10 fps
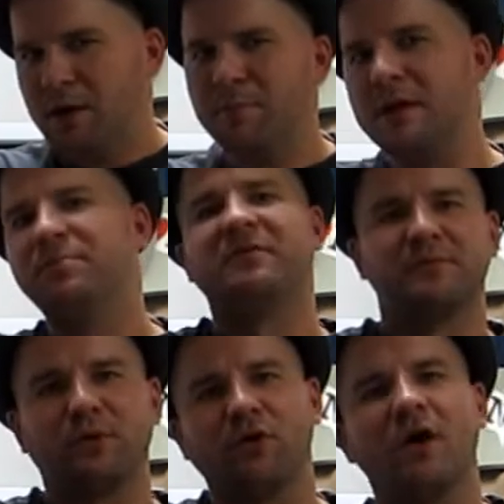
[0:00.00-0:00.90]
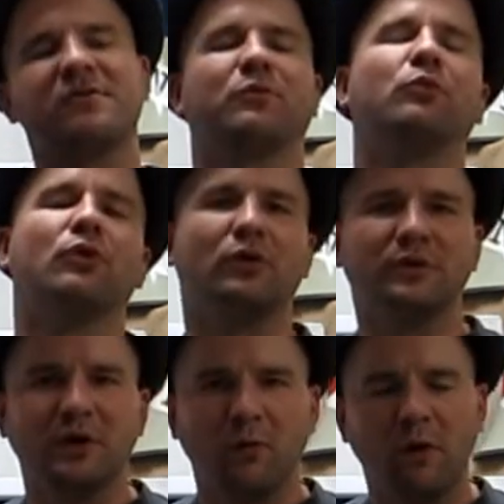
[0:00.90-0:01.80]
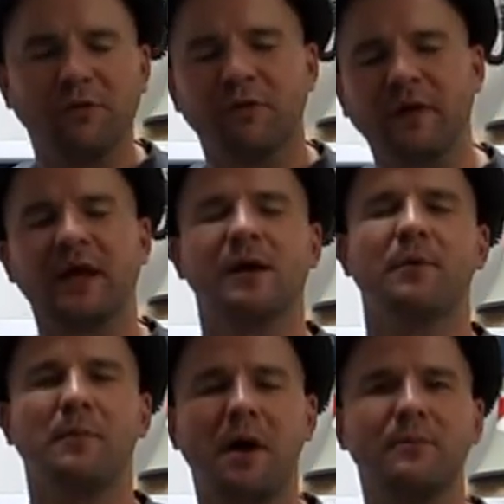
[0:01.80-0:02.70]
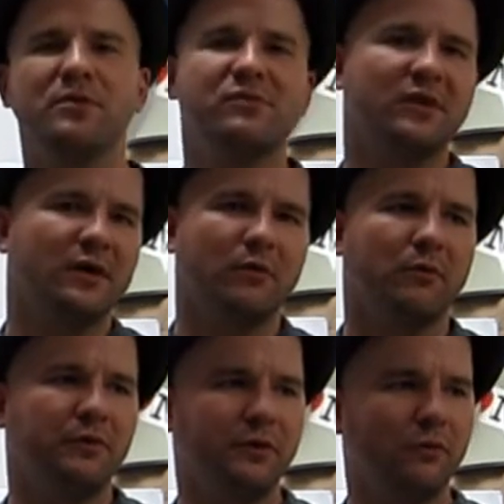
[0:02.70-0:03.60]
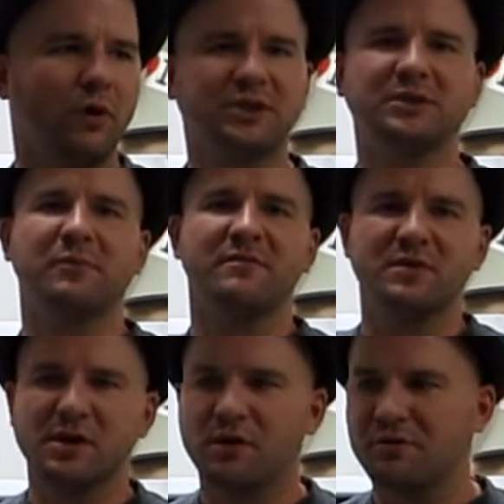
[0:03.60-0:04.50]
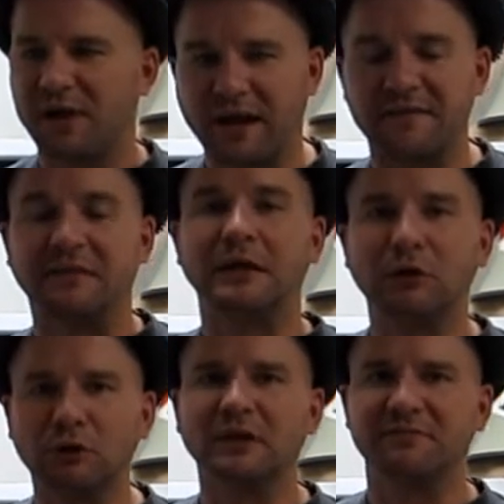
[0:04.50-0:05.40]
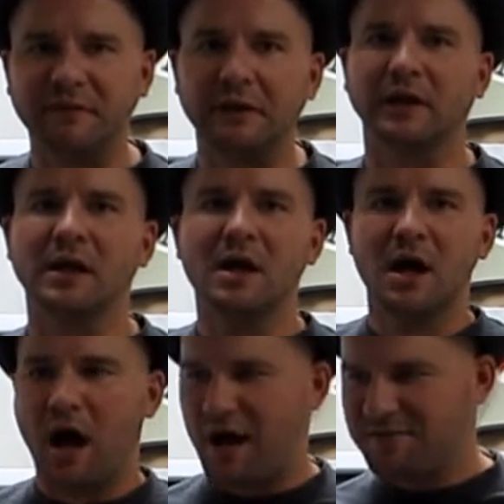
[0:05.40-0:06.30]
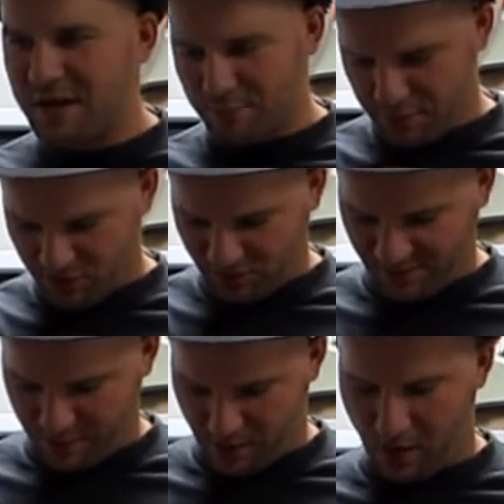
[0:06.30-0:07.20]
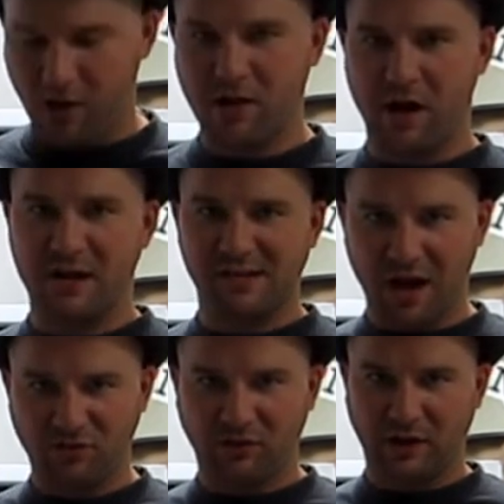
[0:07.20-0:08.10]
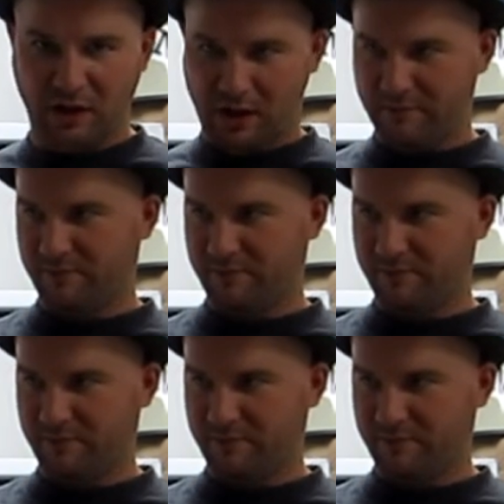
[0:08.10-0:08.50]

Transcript: people from across the world when they're thinking about my music or when they're watching my videos? I can literally feel it. I've taken pictures of my heart, and it's actually like I've